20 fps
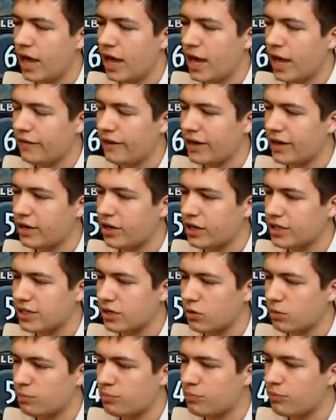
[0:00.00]
I've had a nice
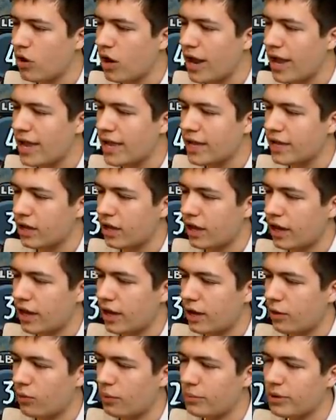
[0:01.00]
little break.
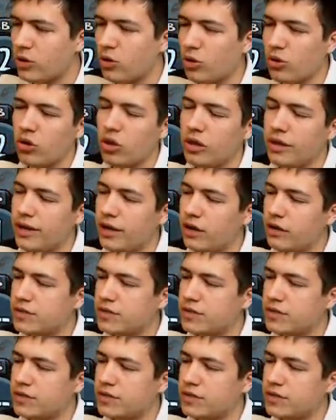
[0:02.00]
When we go on holiday,